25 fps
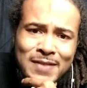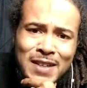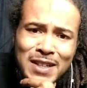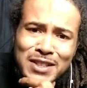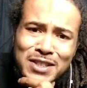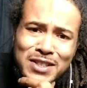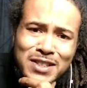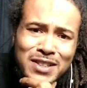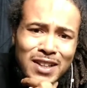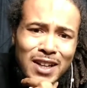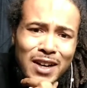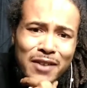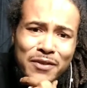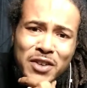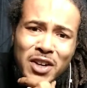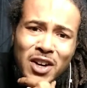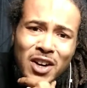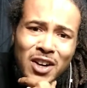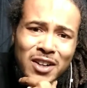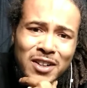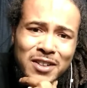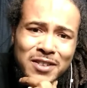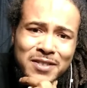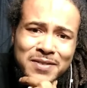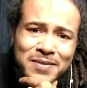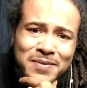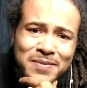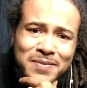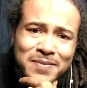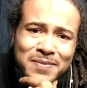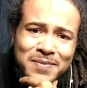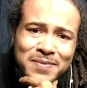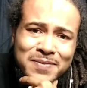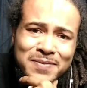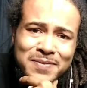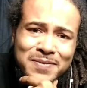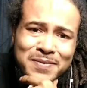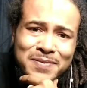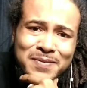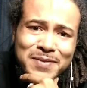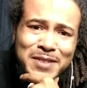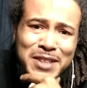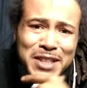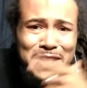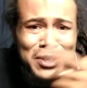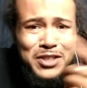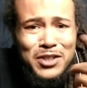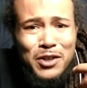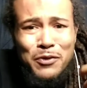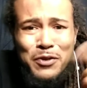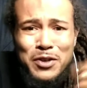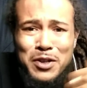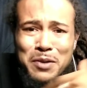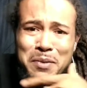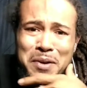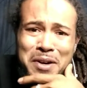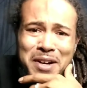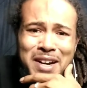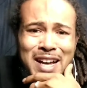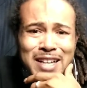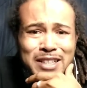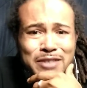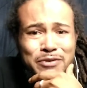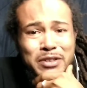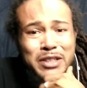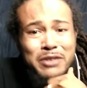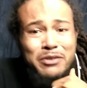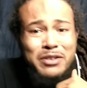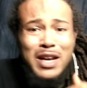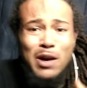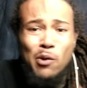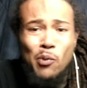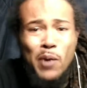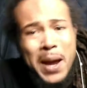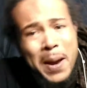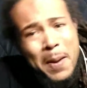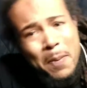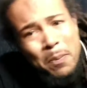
Just love y'all. Look yourself in the mirror and ask you're living that way.